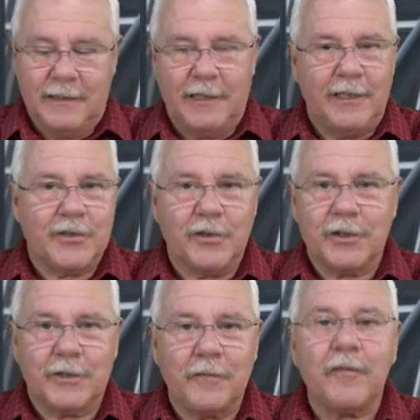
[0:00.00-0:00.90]
he's not
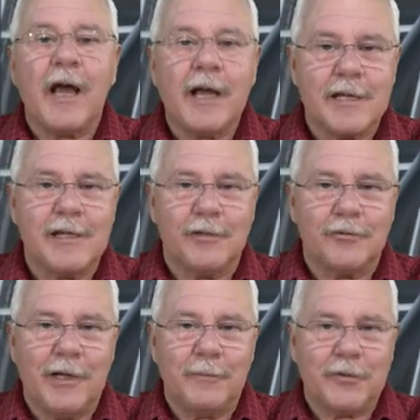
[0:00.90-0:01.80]
going to fly
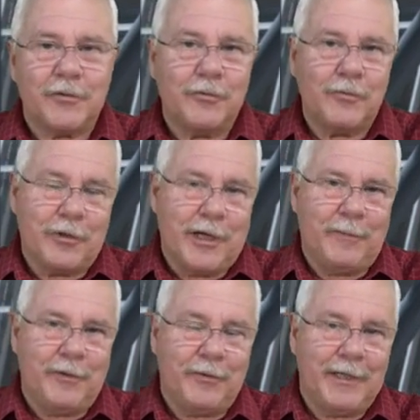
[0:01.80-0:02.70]
into number 2 or
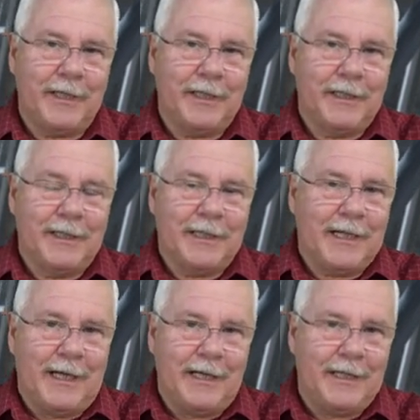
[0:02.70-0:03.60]
number 3.
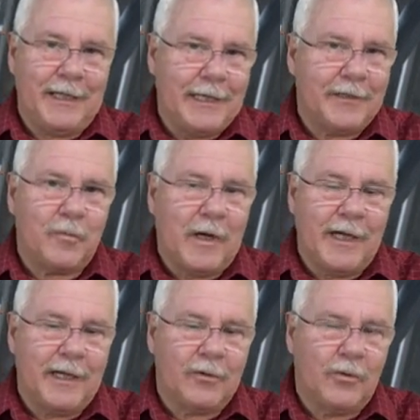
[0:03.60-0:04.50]
And that is
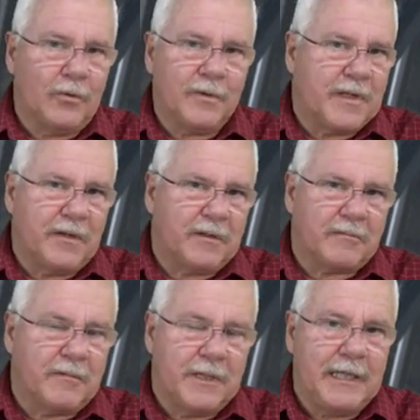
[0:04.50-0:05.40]
why calls are not
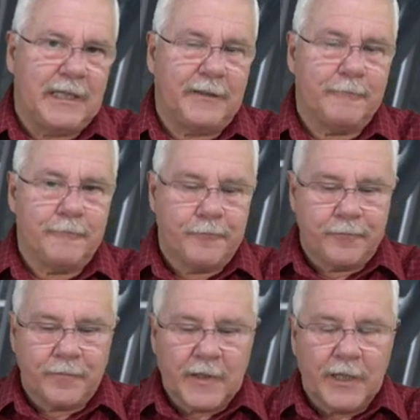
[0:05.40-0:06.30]
really.
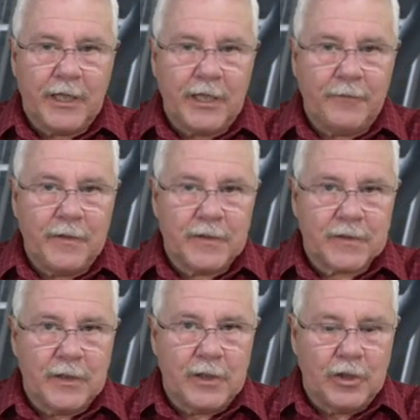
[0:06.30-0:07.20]
If
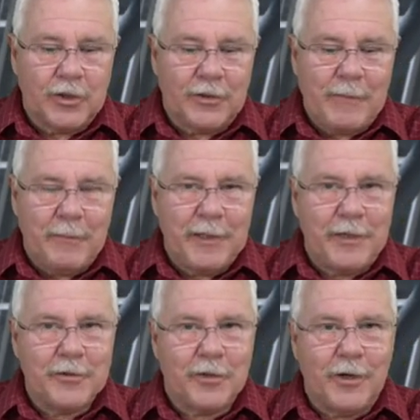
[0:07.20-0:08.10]
he's, remember now,
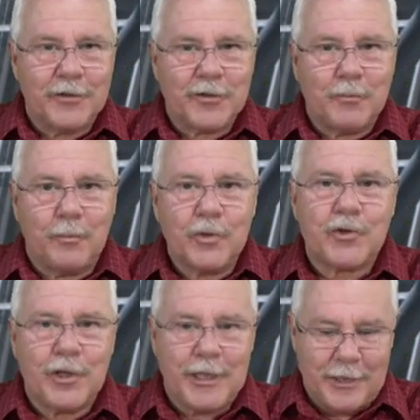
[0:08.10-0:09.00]
you can't just
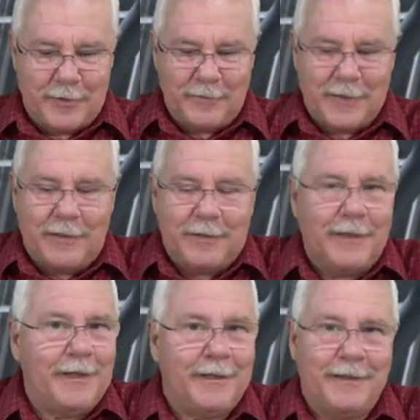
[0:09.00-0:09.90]
push the aircraft down
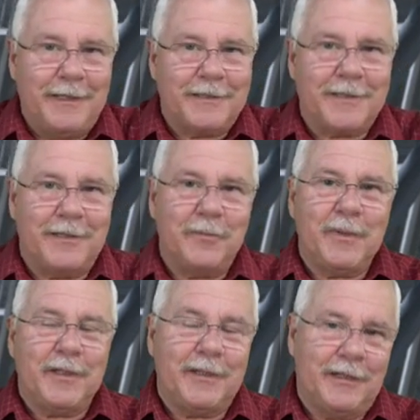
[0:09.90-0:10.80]
here. That's going to
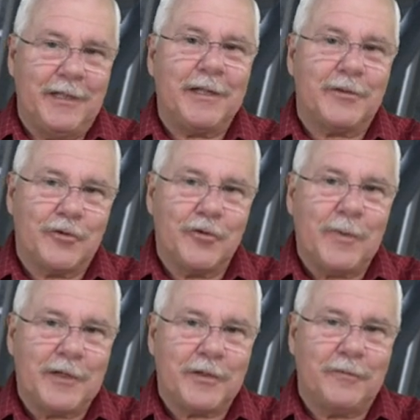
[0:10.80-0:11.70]
be then too
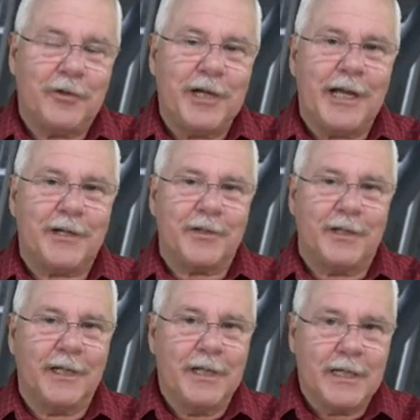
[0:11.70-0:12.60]
much of a
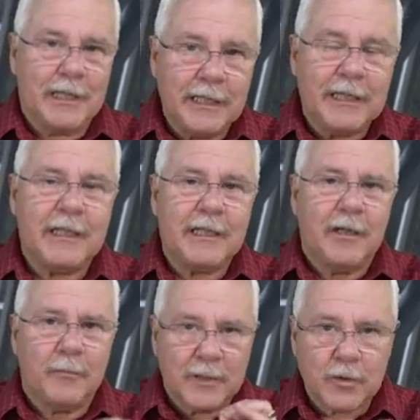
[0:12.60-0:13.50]
reaction. Lead
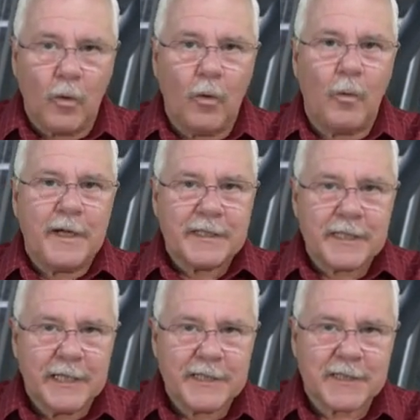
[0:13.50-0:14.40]
must always
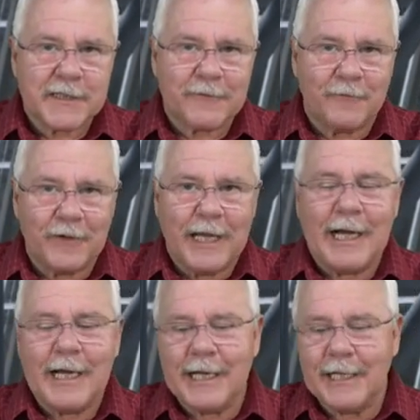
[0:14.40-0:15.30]

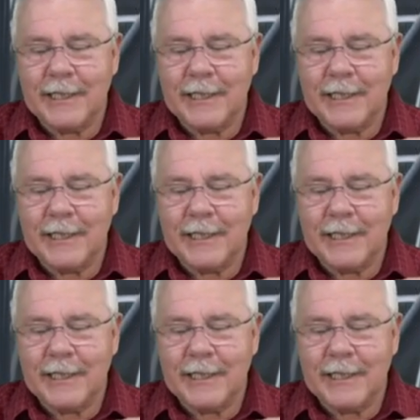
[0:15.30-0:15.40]
fly